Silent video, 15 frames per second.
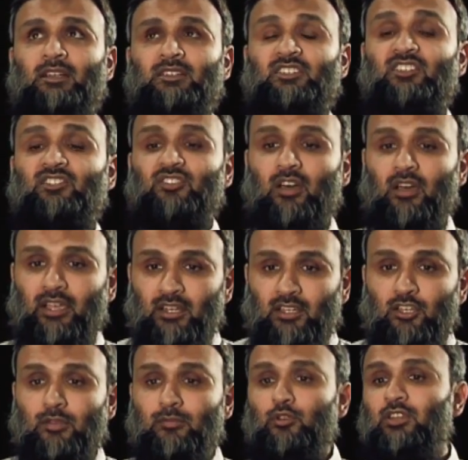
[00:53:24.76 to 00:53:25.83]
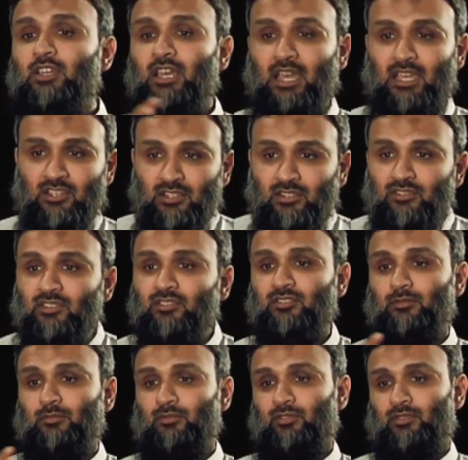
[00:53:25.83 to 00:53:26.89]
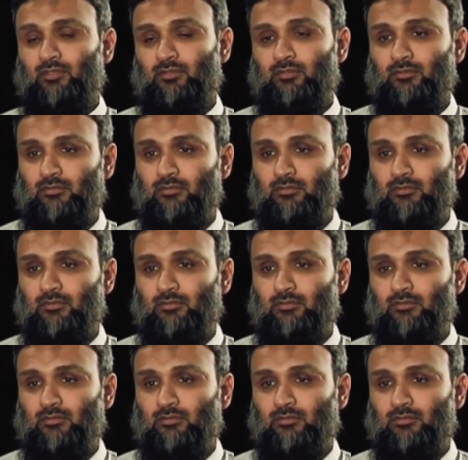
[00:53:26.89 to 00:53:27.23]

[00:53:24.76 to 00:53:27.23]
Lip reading: design communication systems